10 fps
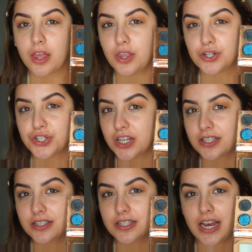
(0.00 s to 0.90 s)
There's
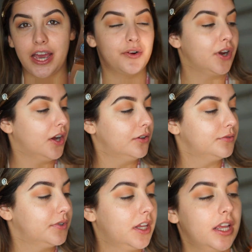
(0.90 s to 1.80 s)
just, I don't
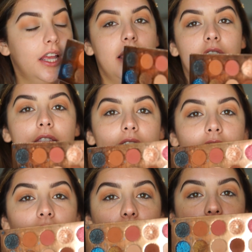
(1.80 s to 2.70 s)
know, this
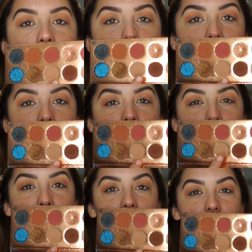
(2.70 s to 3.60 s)
color is
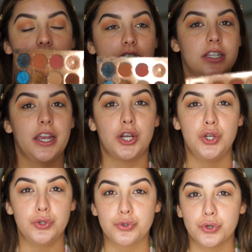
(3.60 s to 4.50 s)
amazing because it's like
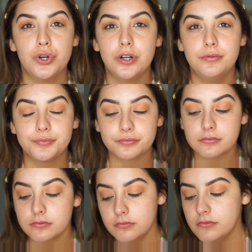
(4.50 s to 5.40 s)
neutral,
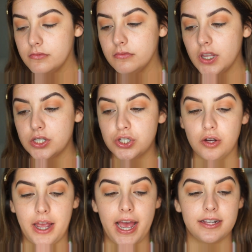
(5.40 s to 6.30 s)

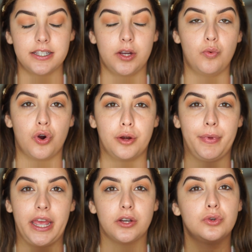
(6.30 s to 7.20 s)
so it has like warm
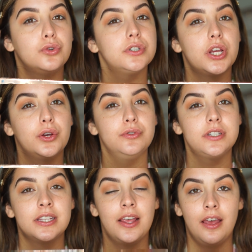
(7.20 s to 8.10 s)
and cool tones,